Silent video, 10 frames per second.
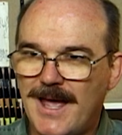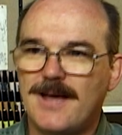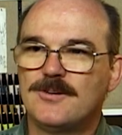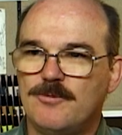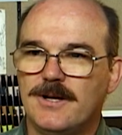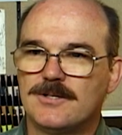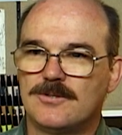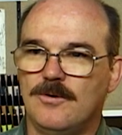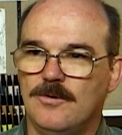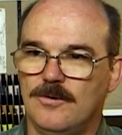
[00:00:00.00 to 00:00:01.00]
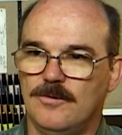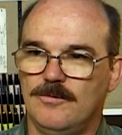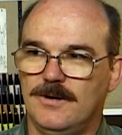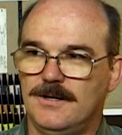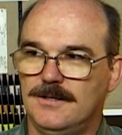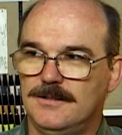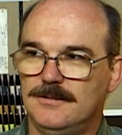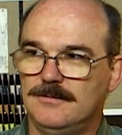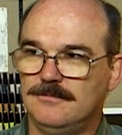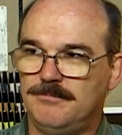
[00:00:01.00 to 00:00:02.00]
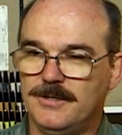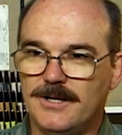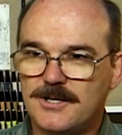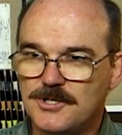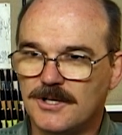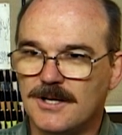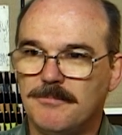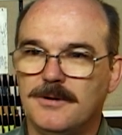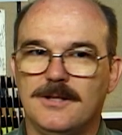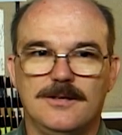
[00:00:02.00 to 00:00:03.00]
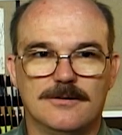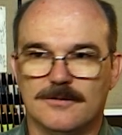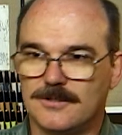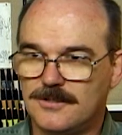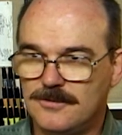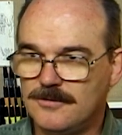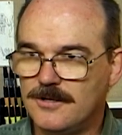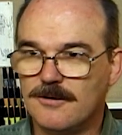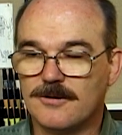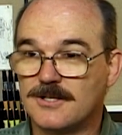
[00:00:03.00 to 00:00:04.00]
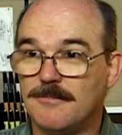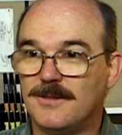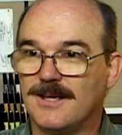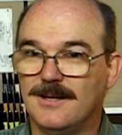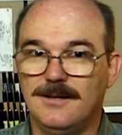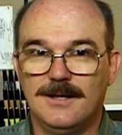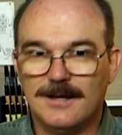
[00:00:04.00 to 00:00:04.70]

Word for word: address or uh, production company or a studio or something and